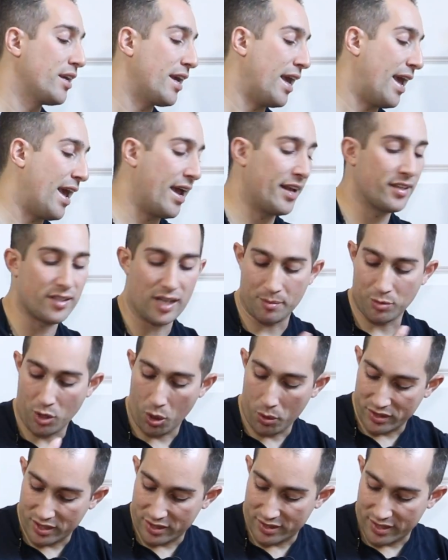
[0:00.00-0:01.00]
And I'm
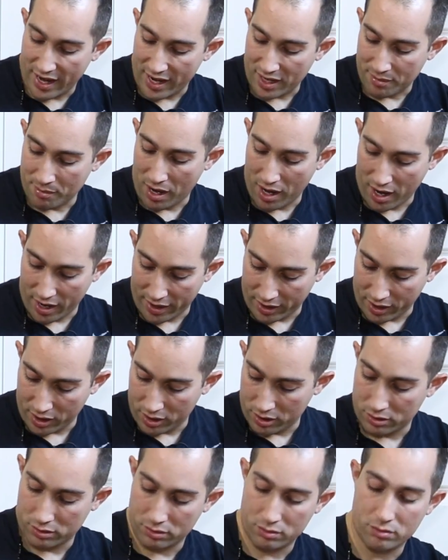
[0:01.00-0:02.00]
going to take my
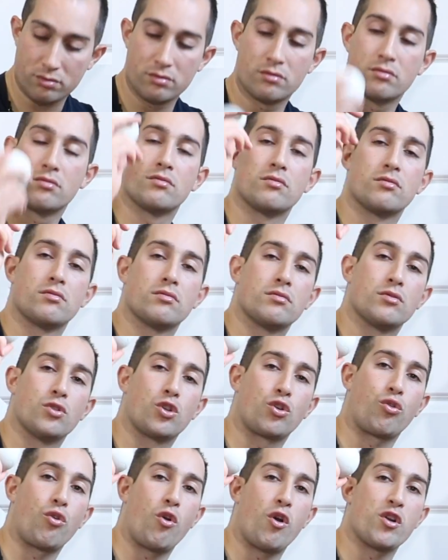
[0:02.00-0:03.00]

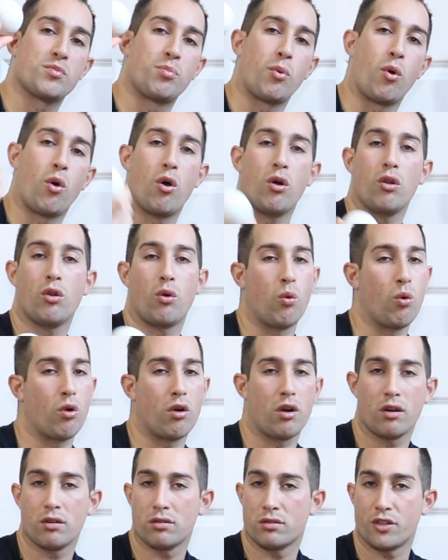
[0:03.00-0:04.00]
lacrosse ball or